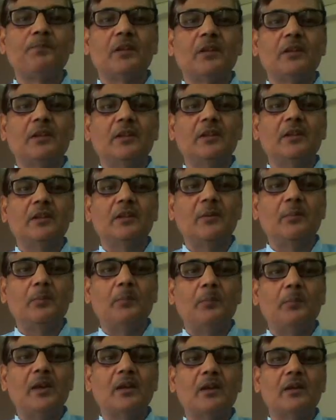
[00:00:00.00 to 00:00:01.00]
they can
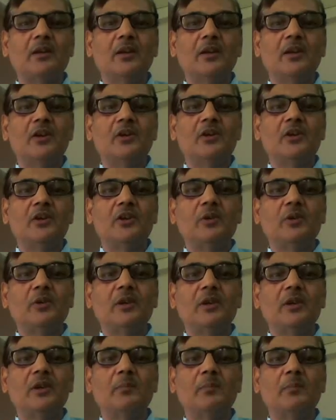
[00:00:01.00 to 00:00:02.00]
pair
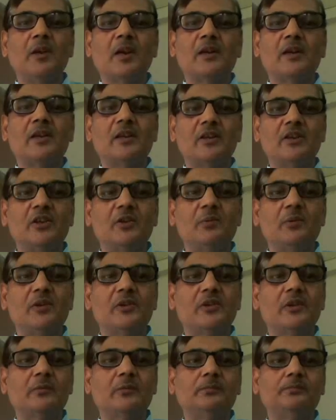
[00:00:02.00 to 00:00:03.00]
during meiotic
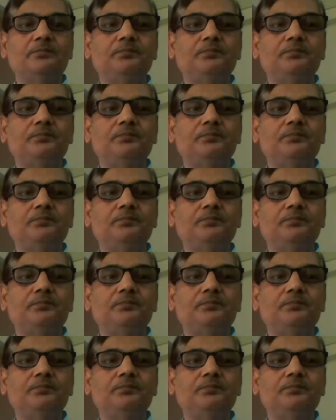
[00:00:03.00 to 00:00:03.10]
division.